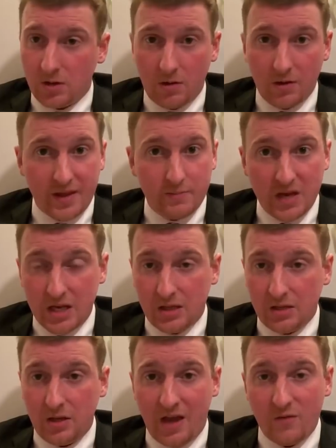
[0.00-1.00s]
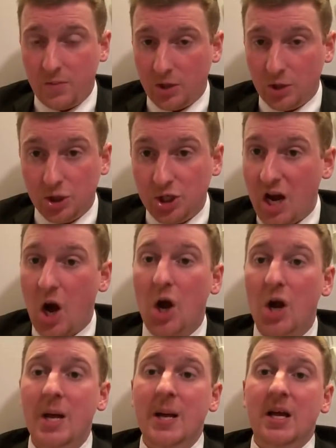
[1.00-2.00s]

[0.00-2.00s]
and all of them make you have a bigger share.